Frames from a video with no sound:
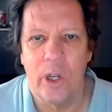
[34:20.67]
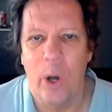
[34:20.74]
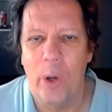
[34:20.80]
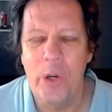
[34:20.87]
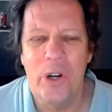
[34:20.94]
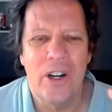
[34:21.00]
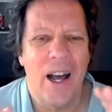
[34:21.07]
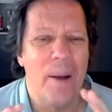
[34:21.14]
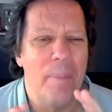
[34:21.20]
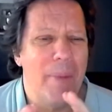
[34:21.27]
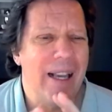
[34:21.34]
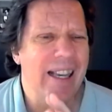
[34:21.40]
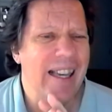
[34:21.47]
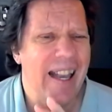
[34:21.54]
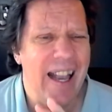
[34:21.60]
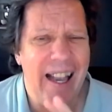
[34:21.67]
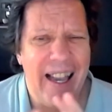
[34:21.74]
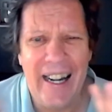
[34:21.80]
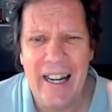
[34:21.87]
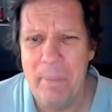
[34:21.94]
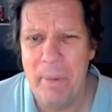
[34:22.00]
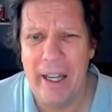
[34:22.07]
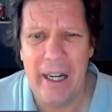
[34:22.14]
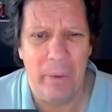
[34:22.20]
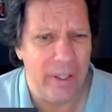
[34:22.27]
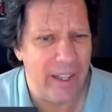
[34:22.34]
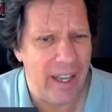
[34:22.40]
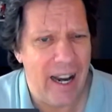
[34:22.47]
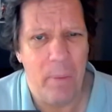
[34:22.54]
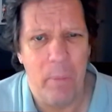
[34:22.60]
you're not making any money with
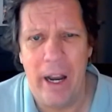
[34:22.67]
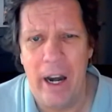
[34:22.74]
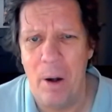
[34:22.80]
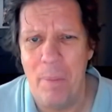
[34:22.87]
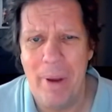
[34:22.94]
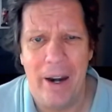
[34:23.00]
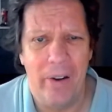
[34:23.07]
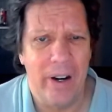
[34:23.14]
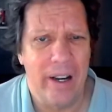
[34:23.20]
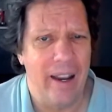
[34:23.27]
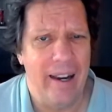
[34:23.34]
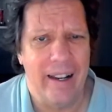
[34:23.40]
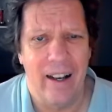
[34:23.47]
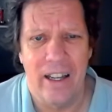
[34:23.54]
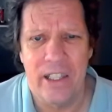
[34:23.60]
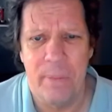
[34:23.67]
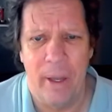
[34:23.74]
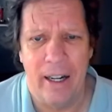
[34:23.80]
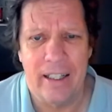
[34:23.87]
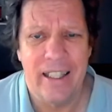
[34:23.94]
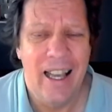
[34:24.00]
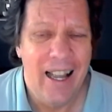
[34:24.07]
Amway or Mary Kay Cosmetics.